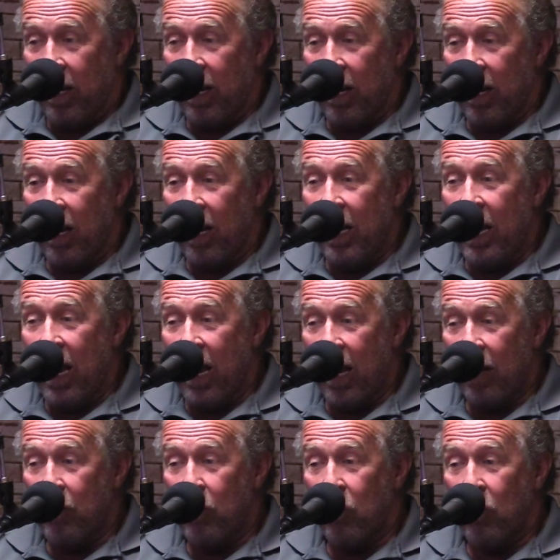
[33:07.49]
and I
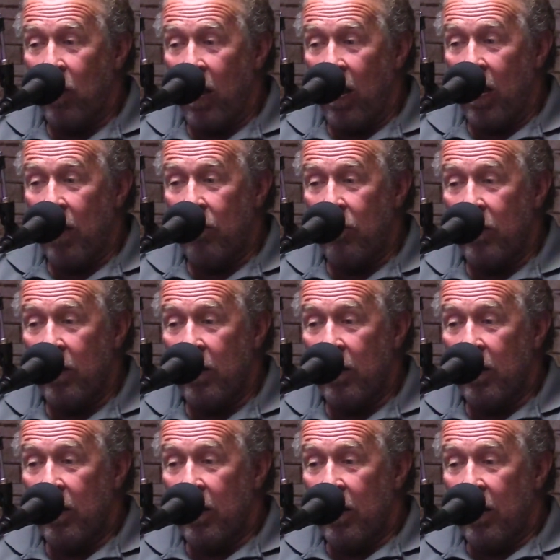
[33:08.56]
had saved
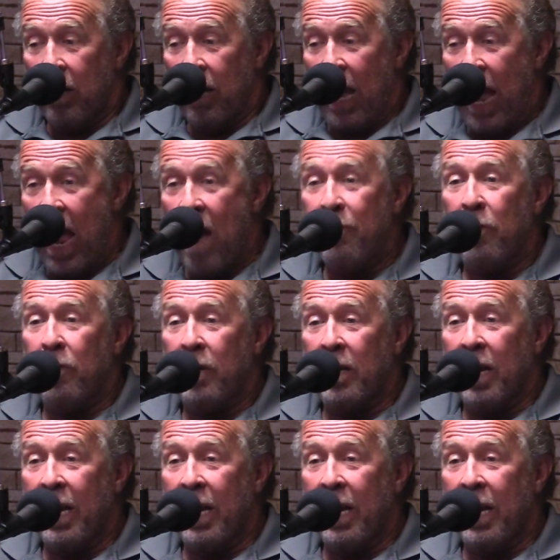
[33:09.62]
half of it.